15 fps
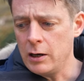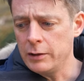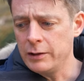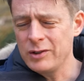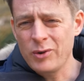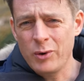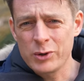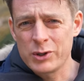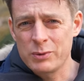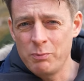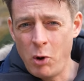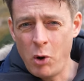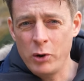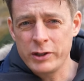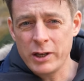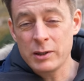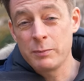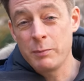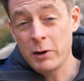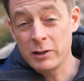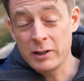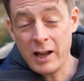These are all small towns,
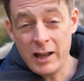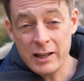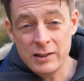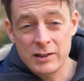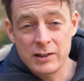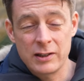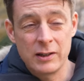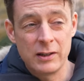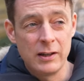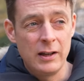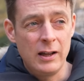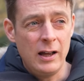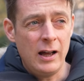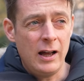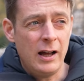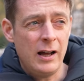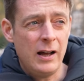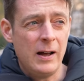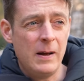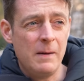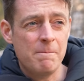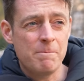Berdansk.
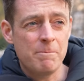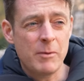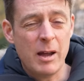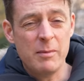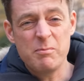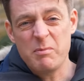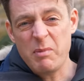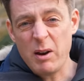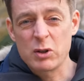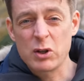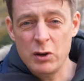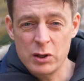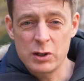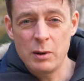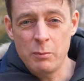And Kherson is the